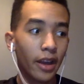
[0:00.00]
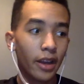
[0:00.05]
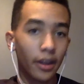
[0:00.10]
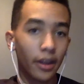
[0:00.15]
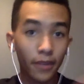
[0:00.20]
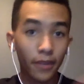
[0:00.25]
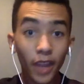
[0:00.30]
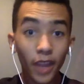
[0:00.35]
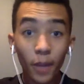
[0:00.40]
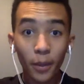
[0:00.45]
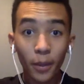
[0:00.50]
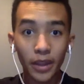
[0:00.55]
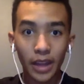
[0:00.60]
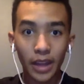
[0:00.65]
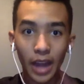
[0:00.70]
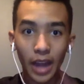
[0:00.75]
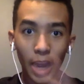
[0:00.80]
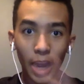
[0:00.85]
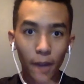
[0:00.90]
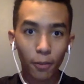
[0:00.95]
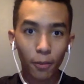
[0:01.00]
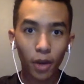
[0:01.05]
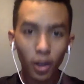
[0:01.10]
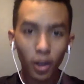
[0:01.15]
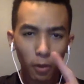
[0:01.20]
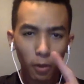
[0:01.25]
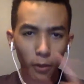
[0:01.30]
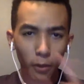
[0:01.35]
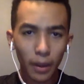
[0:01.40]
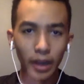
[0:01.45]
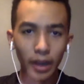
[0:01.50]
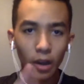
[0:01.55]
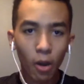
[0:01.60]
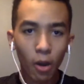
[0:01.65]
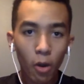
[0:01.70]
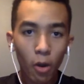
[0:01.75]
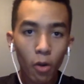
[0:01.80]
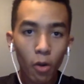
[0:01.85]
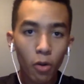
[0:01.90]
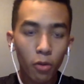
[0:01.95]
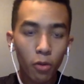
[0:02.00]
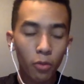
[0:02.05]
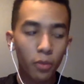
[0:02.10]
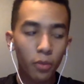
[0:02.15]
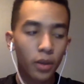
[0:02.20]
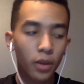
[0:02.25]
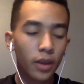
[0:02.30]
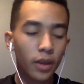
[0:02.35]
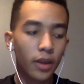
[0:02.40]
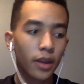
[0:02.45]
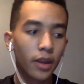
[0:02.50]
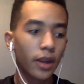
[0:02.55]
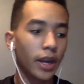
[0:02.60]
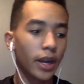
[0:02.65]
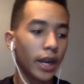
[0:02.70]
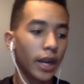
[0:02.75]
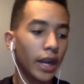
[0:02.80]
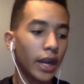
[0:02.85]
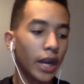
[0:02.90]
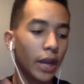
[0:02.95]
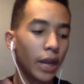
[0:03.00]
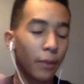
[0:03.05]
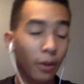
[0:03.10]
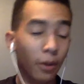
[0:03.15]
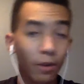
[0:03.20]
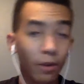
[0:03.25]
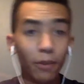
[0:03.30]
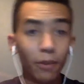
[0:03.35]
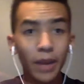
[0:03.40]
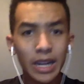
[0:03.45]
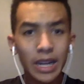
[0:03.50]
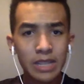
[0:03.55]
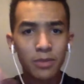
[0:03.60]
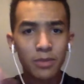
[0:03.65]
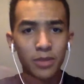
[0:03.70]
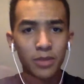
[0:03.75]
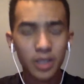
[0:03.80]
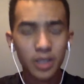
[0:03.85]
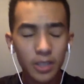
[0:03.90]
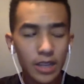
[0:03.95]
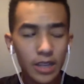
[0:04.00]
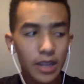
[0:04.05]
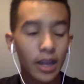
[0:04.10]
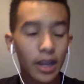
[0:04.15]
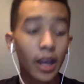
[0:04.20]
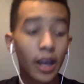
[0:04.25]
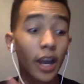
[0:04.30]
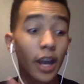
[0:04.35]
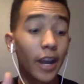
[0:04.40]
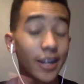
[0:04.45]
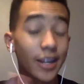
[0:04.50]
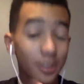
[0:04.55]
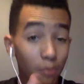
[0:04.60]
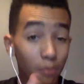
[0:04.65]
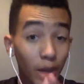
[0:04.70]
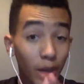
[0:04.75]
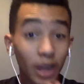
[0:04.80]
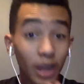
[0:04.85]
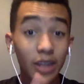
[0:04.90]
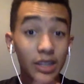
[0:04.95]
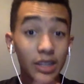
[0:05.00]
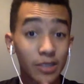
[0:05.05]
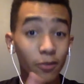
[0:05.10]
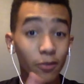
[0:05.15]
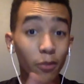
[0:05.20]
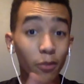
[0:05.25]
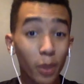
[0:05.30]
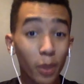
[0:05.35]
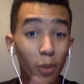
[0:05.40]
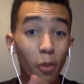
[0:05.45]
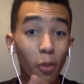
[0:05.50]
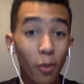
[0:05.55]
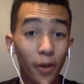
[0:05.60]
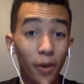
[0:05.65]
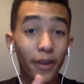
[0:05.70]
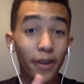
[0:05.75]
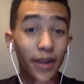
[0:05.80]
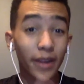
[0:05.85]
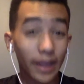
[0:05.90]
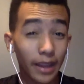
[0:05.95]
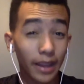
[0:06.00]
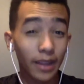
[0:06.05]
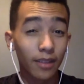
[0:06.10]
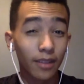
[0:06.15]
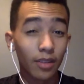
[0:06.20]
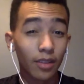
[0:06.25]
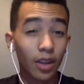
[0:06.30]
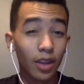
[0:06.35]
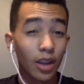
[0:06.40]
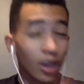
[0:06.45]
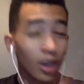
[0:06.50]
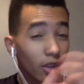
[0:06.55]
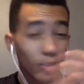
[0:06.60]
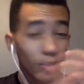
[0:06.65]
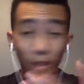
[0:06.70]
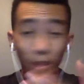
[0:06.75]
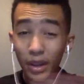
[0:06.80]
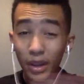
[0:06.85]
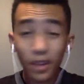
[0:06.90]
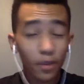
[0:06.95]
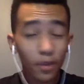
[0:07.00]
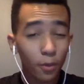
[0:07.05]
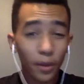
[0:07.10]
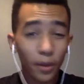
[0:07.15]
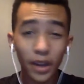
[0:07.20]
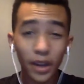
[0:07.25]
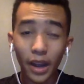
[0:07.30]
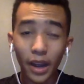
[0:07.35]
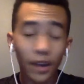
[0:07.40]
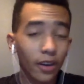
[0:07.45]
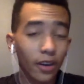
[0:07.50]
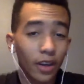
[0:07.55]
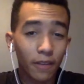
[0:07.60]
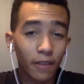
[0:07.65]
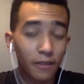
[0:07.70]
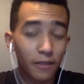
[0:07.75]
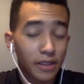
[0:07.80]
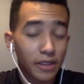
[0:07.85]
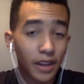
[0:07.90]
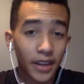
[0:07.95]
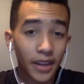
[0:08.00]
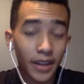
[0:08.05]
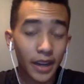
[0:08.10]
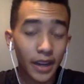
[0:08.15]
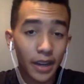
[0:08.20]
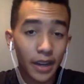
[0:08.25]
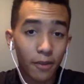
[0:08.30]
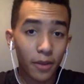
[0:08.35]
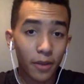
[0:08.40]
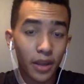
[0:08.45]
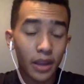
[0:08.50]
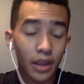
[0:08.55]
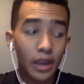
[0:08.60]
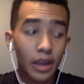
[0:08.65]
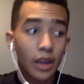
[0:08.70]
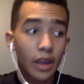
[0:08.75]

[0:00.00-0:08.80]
Now think about that. I'm all the way back home, and my grandma has the receipt, and she probably doesn't remember where it is. So either way, I couldn't even take it anyway.